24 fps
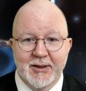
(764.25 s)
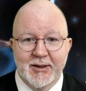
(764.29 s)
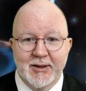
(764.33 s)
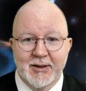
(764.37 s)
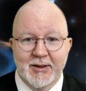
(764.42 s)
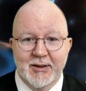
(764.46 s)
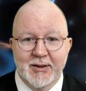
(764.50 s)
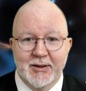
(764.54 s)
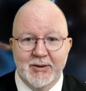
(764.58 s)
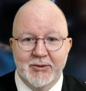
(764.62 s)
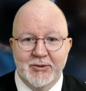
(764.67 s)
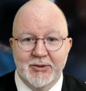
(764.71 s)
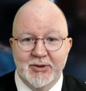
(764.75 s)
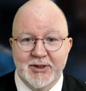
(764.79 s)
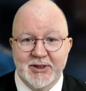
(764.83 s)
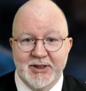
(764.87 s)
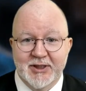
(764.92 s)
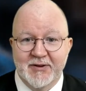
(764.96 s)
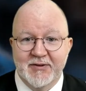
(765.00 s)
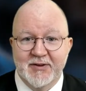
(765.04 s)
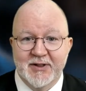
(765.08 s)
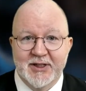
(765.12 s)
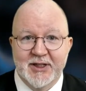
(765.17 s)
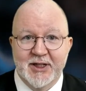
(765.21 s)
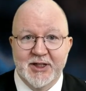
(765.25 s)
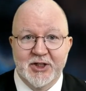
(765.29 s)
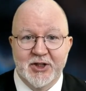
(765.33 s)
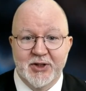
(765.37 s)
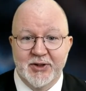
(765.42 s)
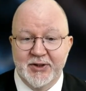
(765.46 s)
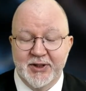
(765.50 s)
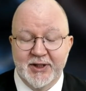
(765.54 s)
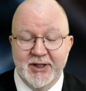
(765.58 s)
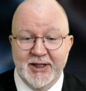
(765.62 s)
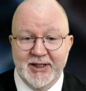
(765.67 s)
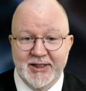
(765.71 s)
there is never such a
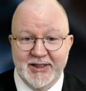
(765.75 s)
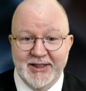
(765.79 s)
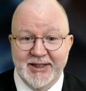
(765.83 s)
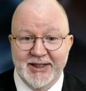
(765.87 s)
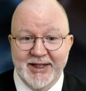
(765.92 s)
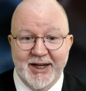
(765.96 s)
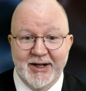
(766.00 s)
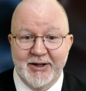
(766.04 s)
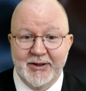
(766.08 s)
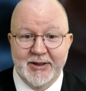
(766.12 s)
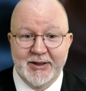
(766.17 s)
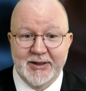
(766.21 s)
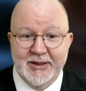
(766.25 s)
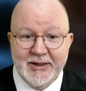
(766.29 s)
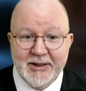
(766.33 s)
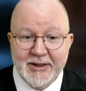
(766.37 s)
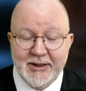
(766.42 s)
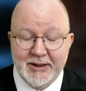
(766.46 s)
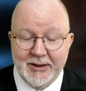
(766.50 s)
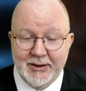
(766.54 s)
thing as a guarantee,